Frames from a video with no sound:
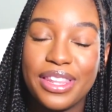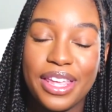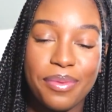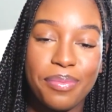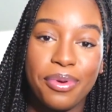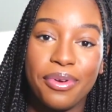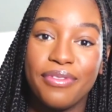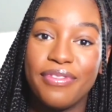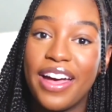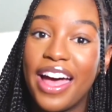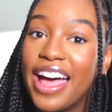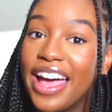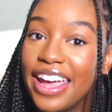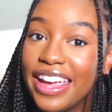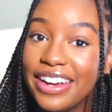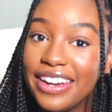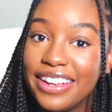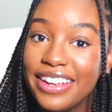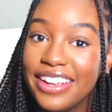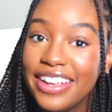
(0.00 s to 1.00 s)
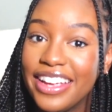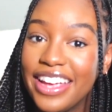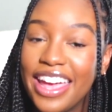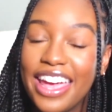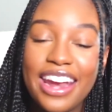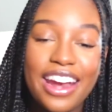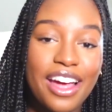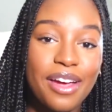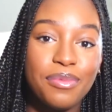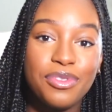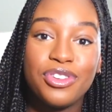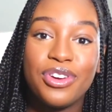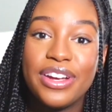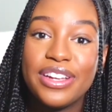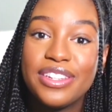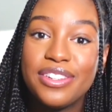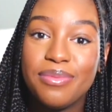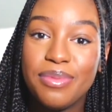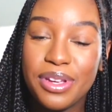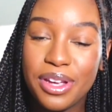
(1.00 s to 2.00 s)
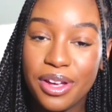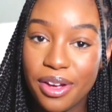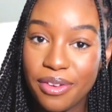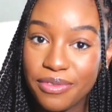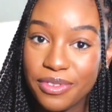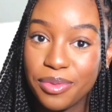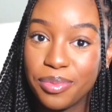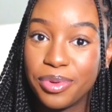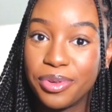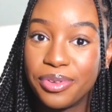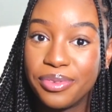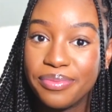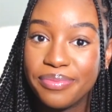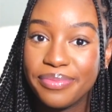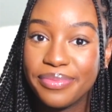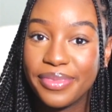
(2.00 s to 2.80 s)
they provide, and I'm trying to be comfortable.